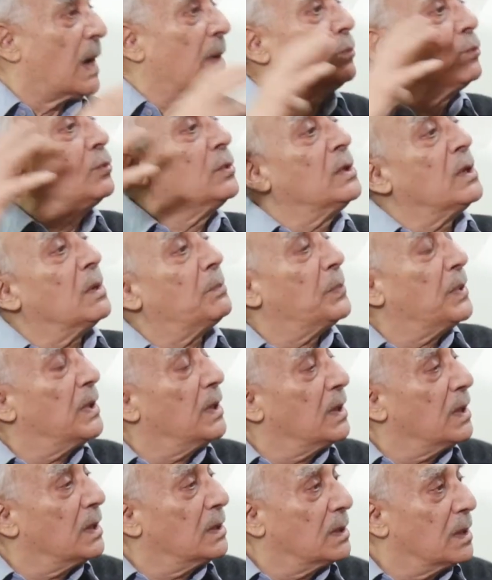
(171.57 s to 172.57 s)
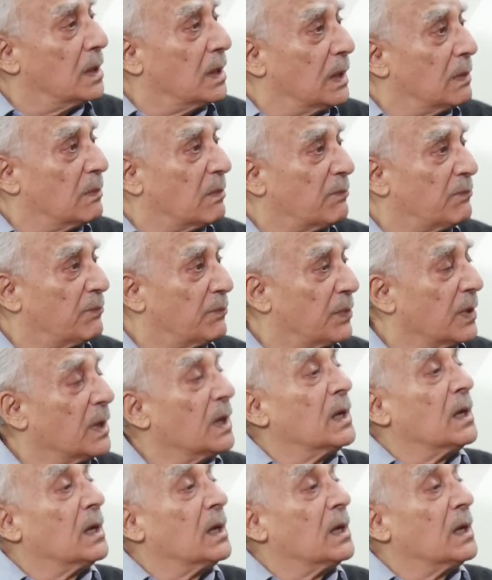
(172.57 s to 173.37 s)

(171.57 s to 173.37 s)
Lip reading: I'm only appealing in the name of